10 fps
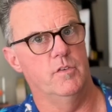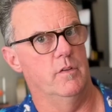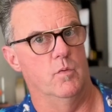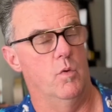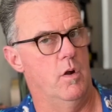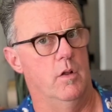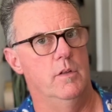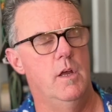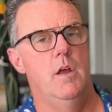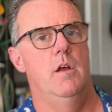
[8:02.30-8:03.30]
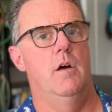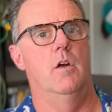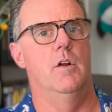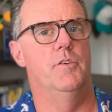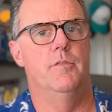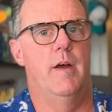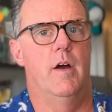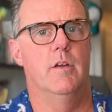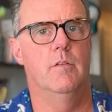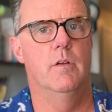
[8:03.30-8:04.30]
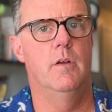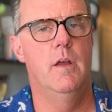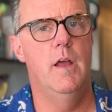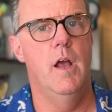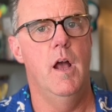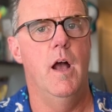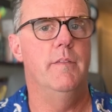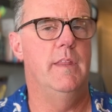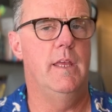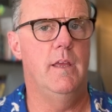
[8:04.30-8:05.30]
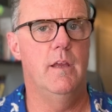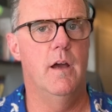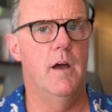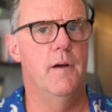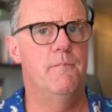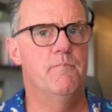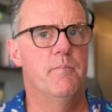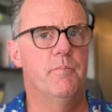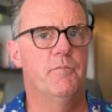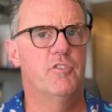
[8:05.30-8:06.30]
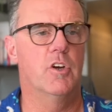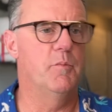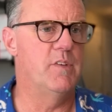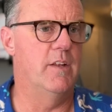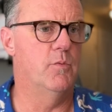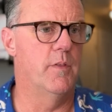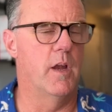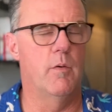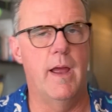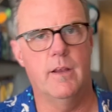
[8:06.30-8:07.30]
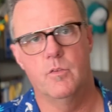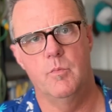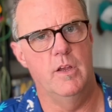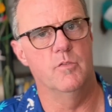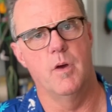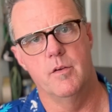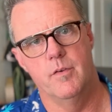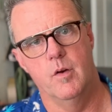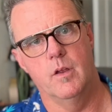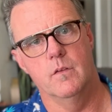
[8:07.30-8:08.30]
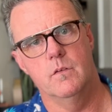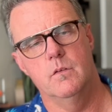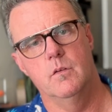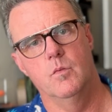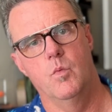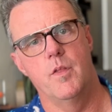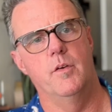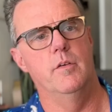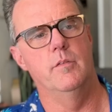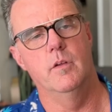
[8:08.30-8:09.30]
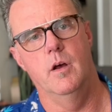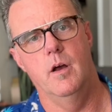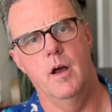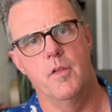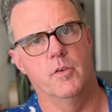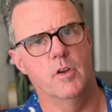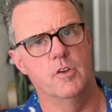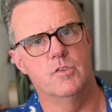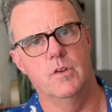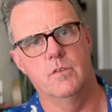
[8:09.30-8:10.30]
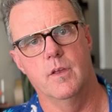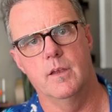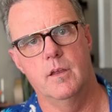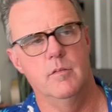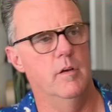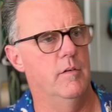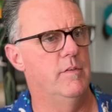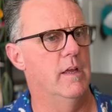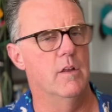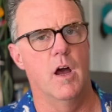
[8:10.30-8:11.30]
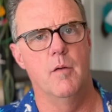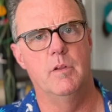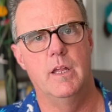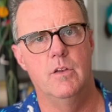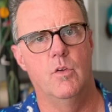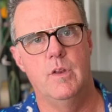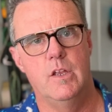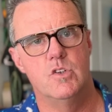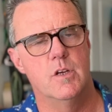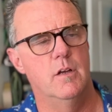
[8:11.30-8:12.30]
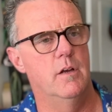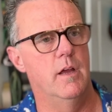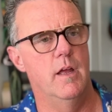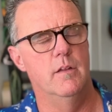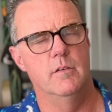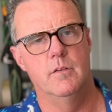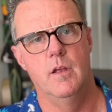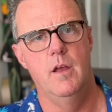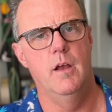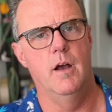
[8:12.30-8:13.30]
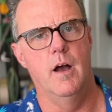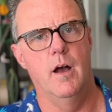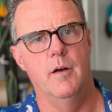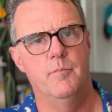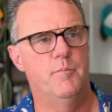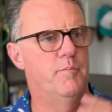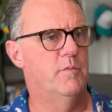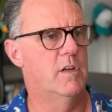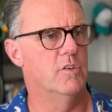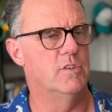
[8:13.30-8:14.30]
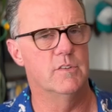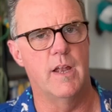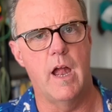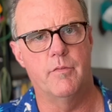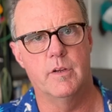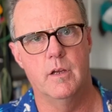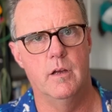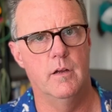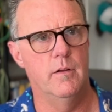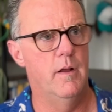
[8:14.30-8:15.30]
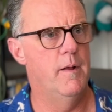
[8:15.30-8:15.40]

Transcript: in the world are undervalued. The circumstance with Iraq is my focus, whether other countries like Vietnam and Indonesia and countries in Africa,